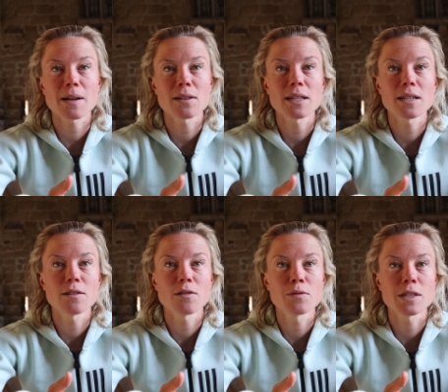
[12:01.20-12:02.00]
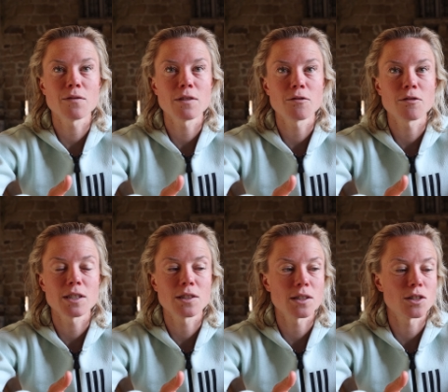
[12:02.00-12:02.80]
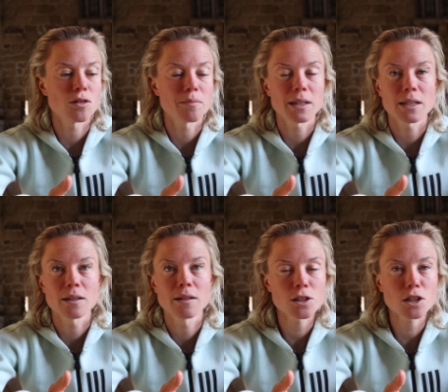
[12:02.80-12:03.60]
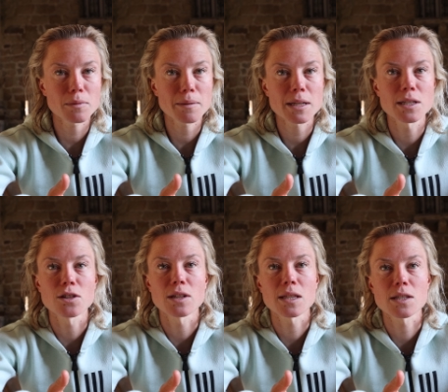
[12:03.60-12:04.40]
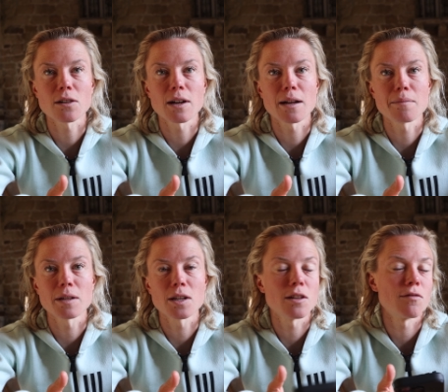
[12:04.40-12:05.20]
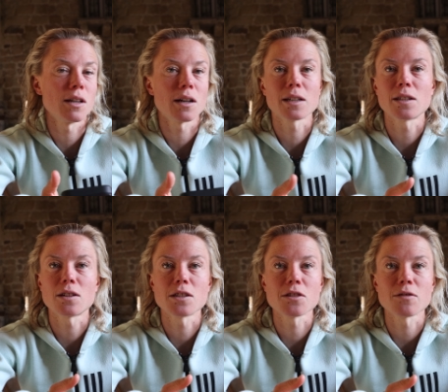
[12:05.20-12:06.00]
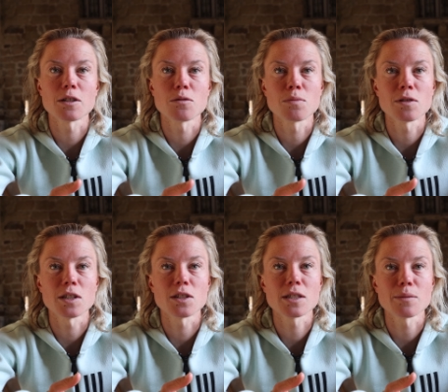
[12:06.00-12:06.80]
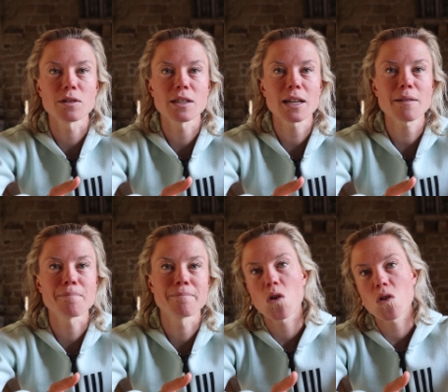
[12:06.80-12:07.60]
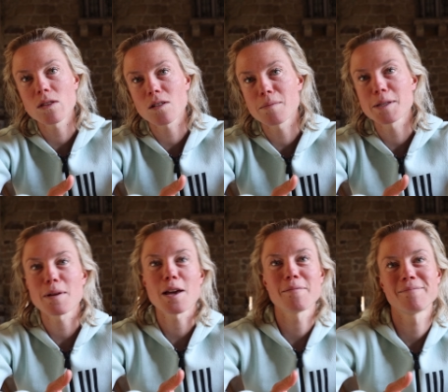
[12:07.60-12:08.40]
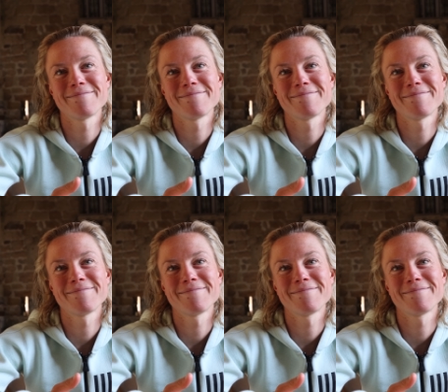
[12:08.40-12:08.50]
about it, obviously feel free to drop me a message on Instagram, and hopefully I can answer it or point you to someone that can, or in the comments below.